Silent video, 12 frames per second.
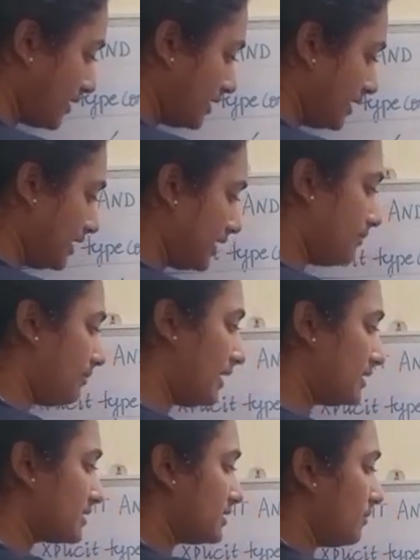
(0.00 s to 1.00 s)
Dnum
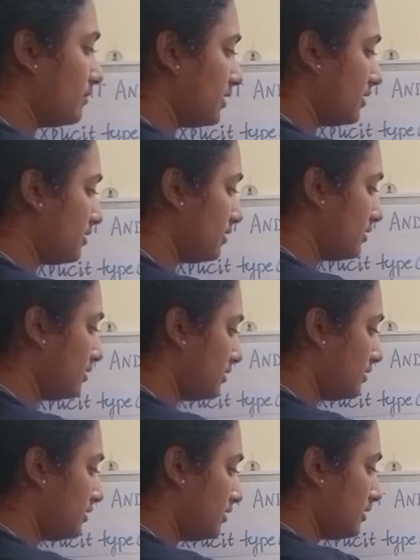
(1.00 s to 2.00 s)
as double.
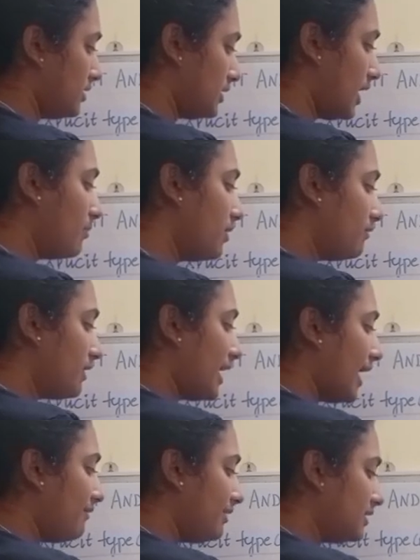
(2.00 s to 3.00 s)
Double we
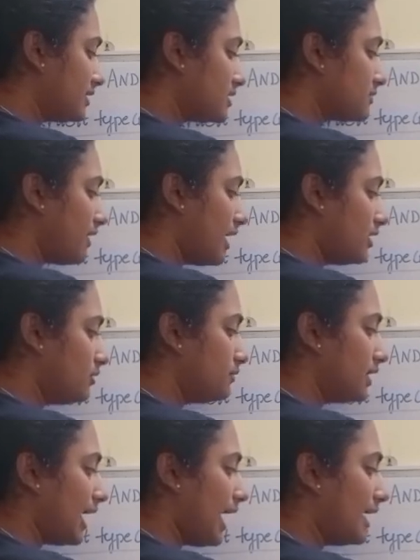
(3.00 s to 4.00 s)
have, and this value
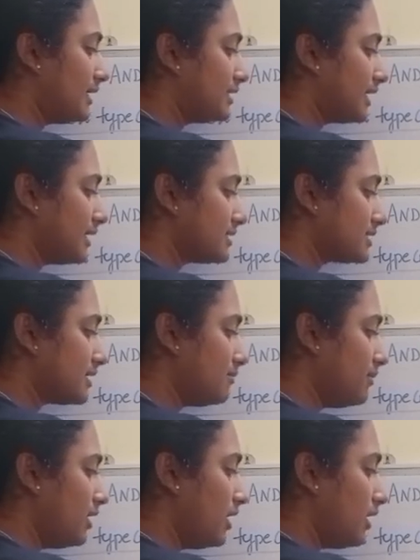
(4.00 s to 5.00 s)
we had it as
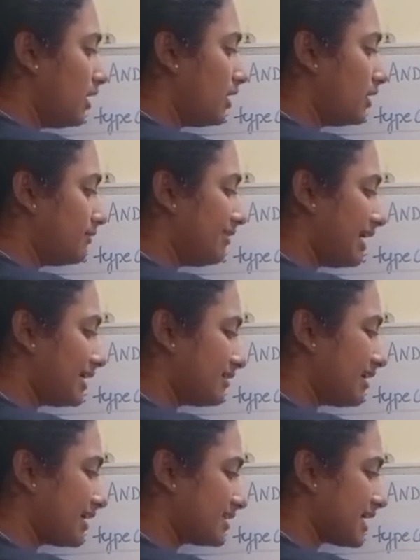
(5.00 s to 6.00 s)
some
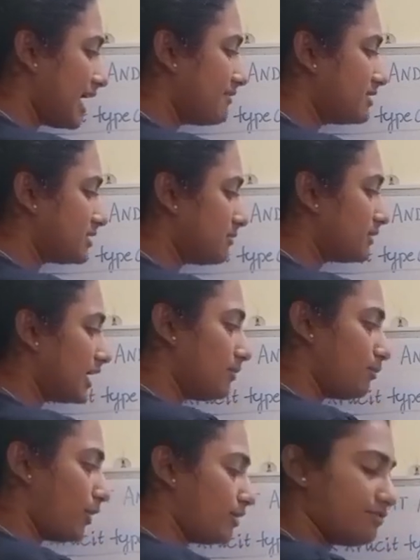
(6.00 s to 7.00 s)
let us have it some
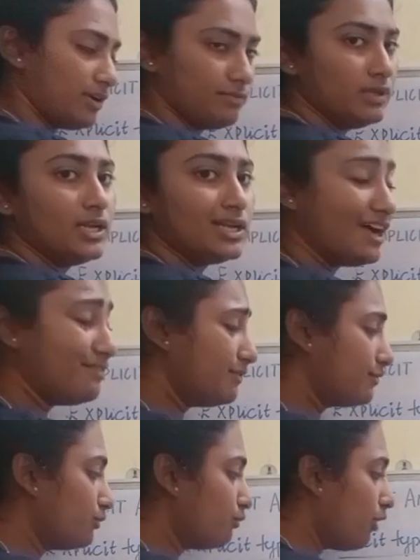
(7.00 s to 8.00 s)
10.5. Now
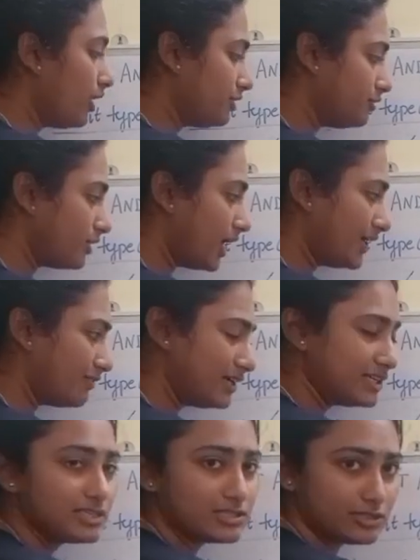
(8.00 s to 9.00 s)
if you want to
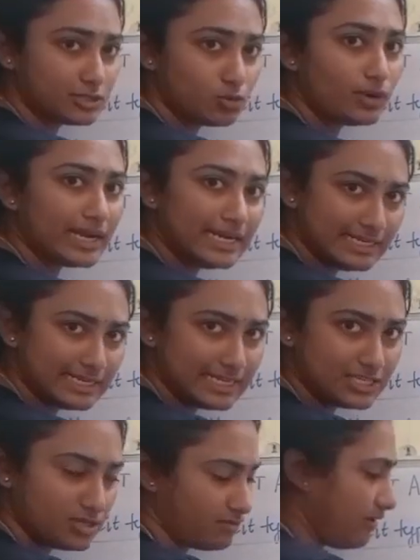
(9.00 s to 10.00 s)
convert this to
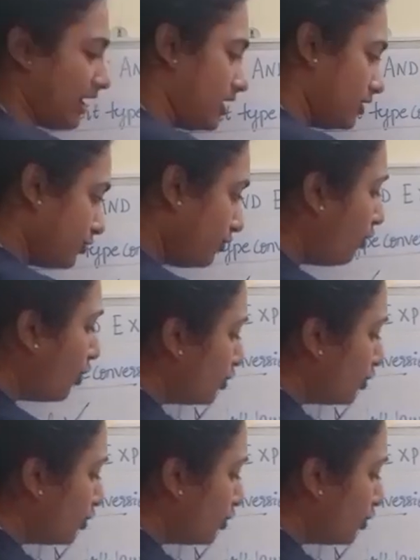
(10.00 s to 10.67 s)
integer value,